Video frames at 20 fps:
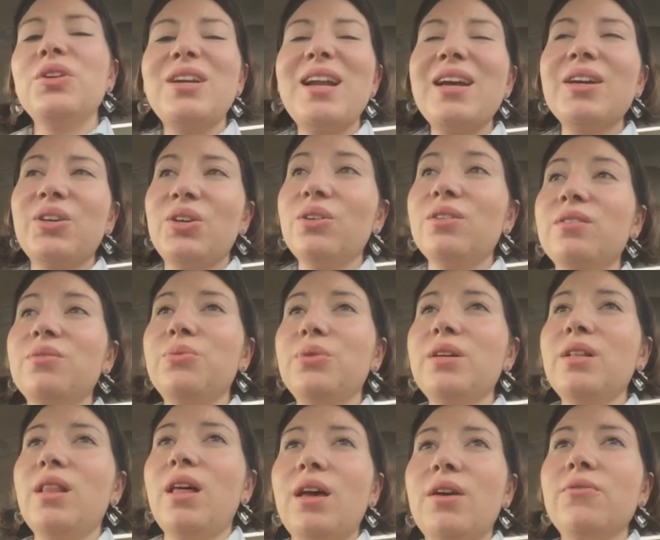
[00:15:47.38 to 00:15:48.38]
They're not cute in
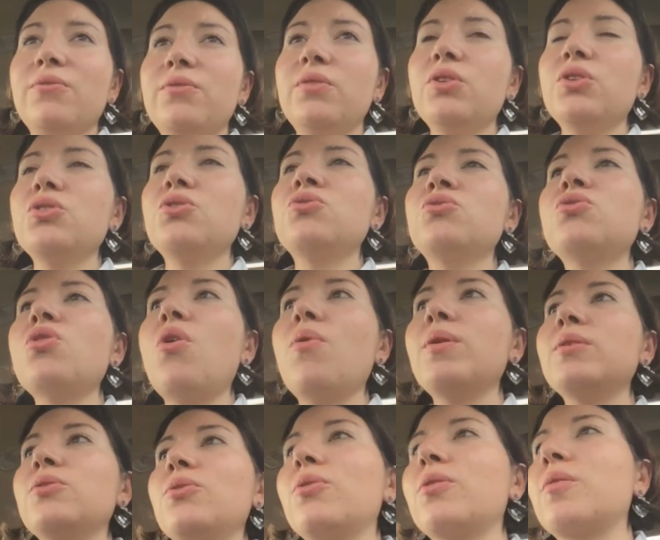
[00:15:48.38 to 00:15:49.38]
real life. They're so
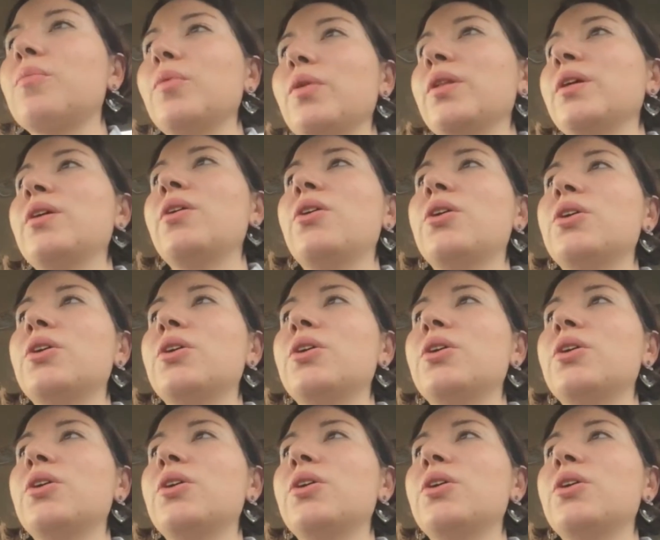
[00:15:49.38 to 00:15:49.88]
adorable in